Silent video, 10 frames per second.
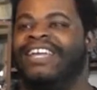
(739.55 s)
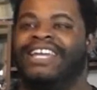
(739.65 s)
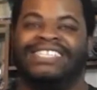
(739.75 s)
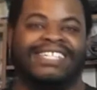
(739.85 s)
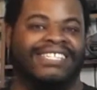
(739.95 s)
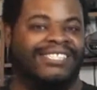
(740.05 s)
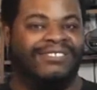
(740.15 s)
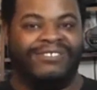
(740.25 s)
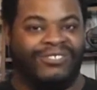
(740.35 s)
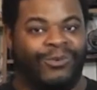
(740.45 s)
it's a
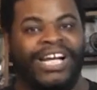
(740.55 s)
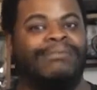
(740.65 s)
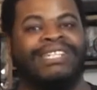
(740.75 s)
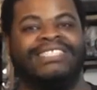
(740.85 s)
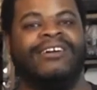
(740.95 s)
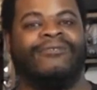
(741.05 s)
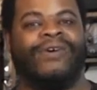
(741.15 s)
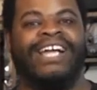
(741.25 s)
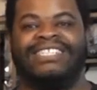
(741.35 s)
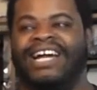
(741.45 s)
20-plus year
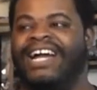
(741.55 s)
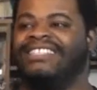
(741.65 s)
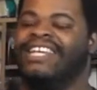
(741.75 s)
franchise,